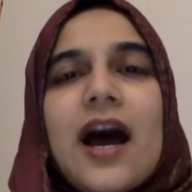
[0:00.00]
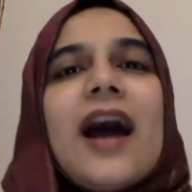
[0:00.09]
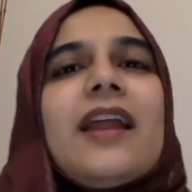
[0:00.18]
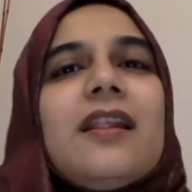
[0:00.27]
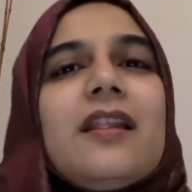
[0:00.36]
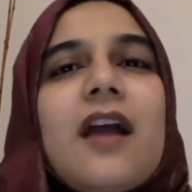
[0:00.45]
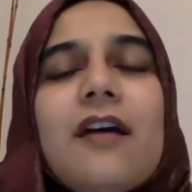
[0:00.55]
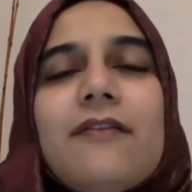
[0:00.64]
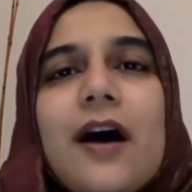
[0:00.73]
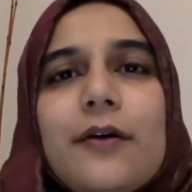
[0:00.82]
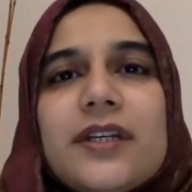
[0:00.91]
I
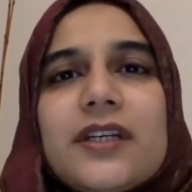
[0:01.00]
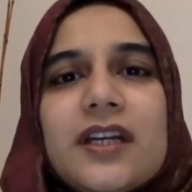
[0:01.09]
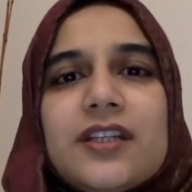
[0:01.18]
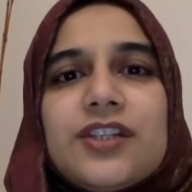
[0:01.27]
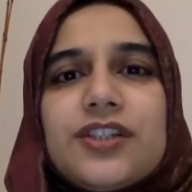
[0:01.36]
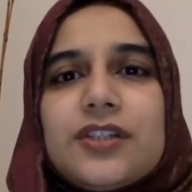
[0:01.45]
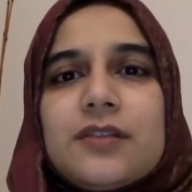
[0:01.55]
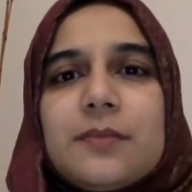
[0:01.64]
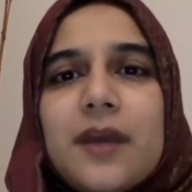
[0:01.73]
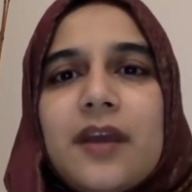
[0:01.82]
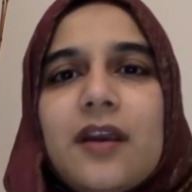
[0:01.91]
love how it conditions
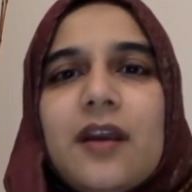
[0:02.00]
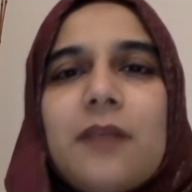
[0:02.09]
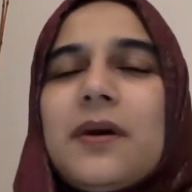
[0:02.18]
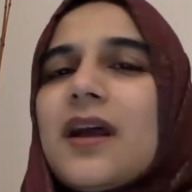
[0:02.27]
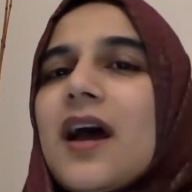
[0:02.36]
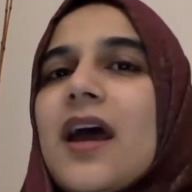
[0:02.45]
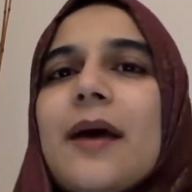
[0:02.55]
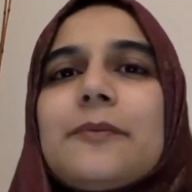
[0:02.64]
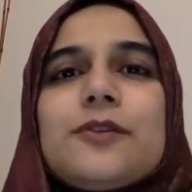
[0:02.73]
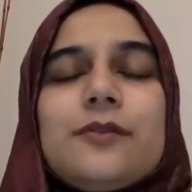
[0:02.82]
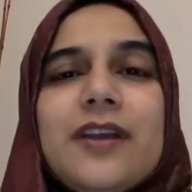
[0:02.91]
my hair, but I
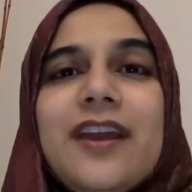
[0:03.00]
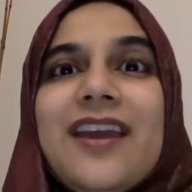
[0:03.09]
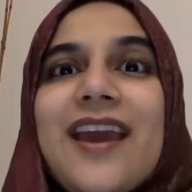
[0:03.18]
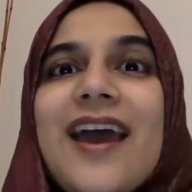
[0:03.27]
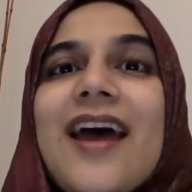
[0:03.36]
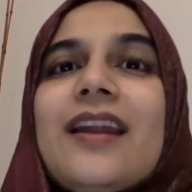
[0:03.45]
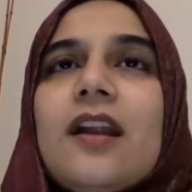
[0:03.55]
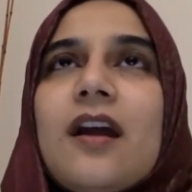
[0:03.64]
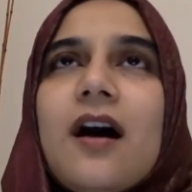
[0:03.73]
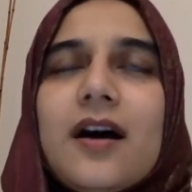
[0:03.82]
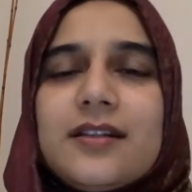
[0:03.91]
absolutely
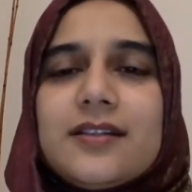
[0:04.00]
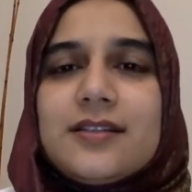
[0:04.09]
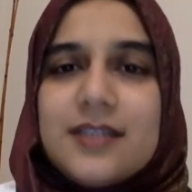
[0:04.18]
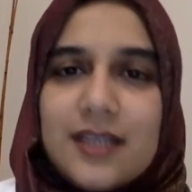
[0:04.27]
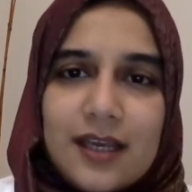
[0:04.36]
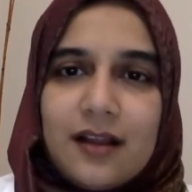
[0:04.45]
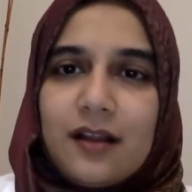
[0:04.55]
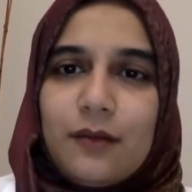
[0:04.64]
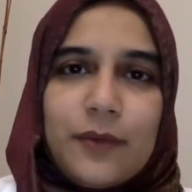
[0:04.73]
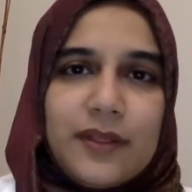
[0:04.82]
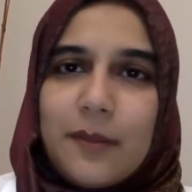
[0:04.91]
cannot
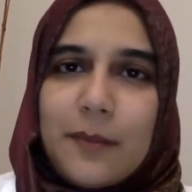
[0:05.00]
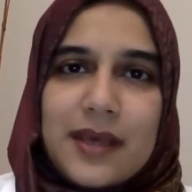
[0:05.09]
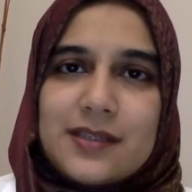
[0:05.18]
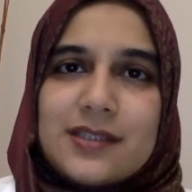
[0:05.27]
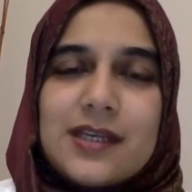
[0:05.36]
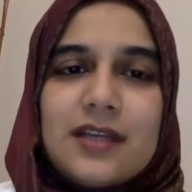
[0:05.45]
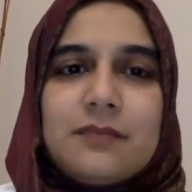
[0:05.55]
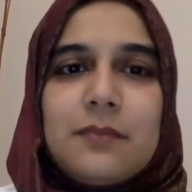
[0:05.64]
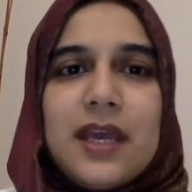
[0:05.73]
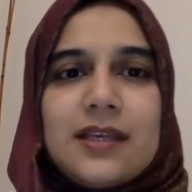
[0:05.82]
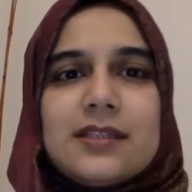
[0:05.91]
deal with the mess it
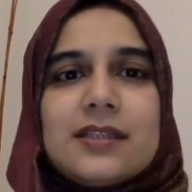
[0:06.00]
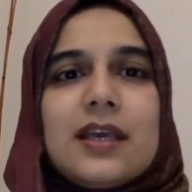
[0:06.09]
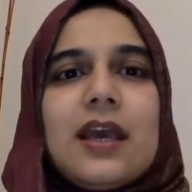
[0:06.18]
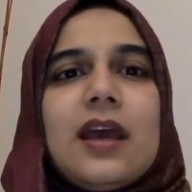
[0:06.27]
makes.